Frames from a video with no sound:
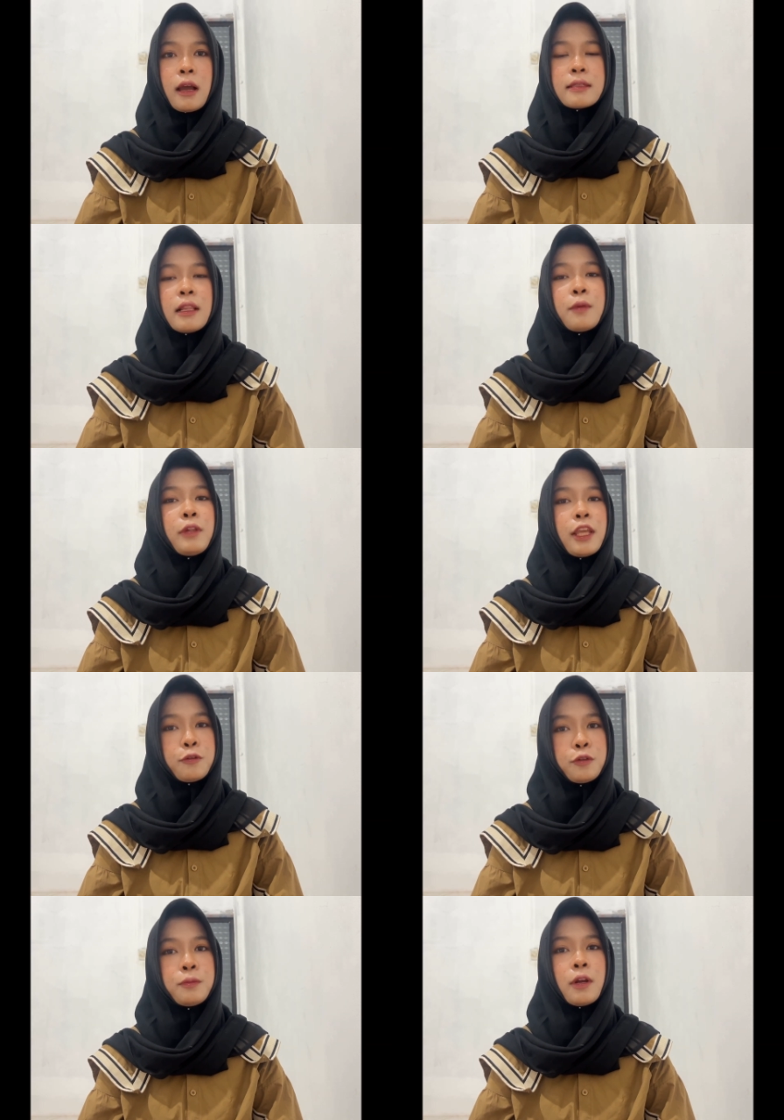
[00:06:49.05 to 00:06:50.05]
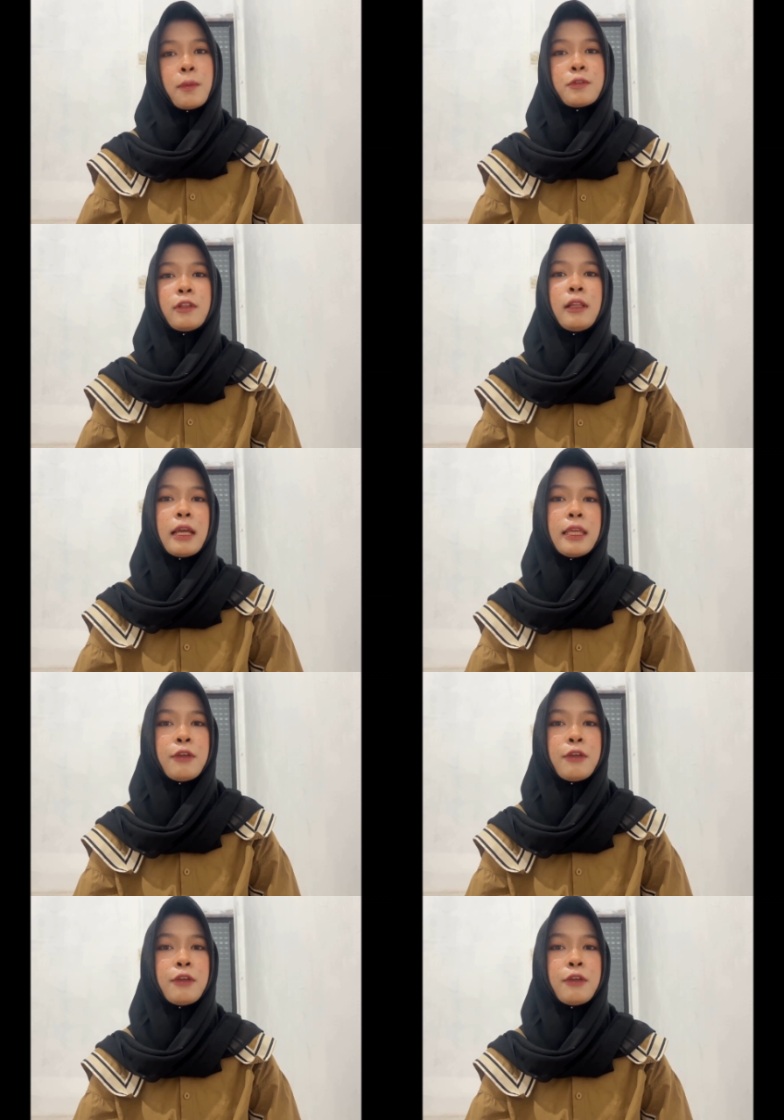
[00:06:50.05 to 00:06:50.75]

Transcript: Assalamualaikum warahmatullahi